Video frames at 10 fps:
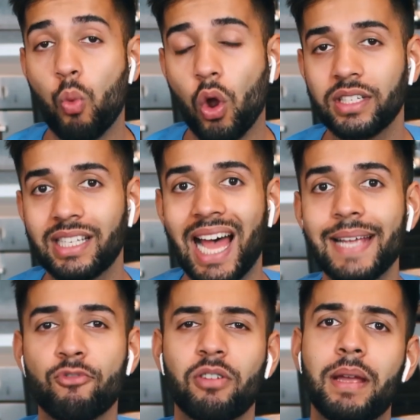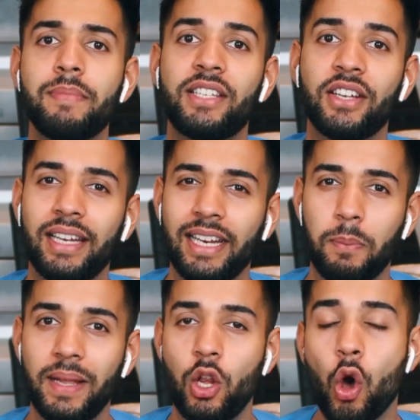one time where it maybe took a little
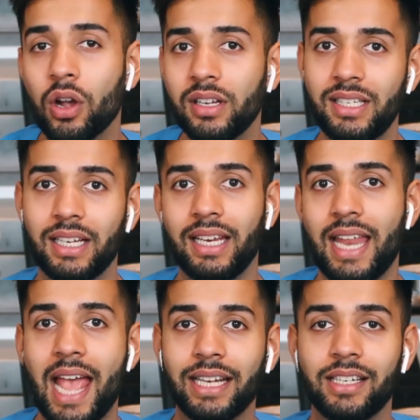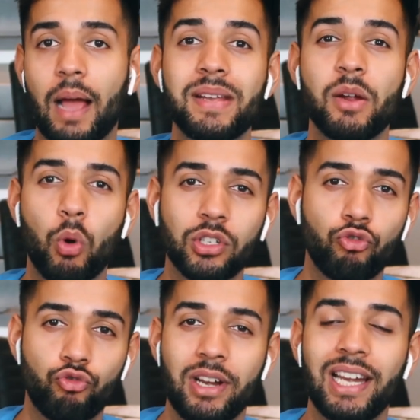bit longer to connect. I mean, it
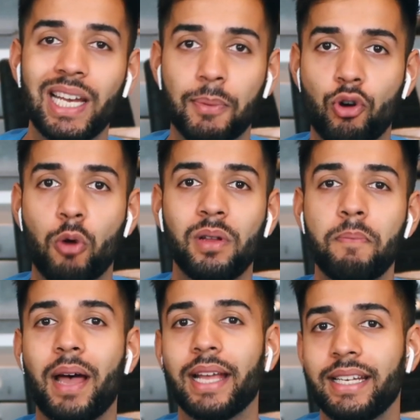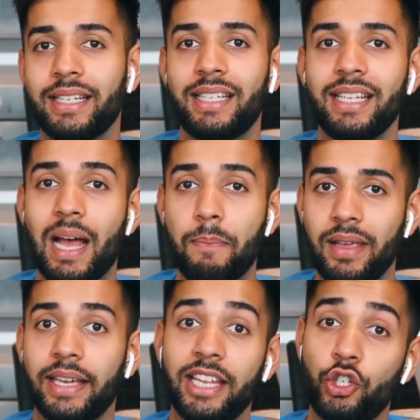wasn't really a problem, but I can see that
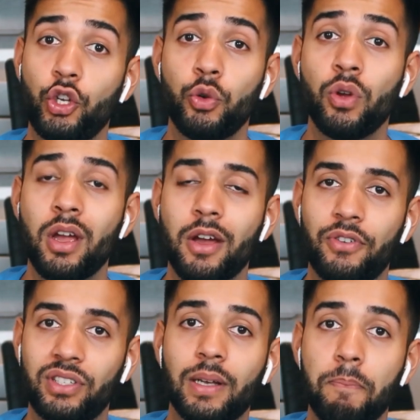being an issue for some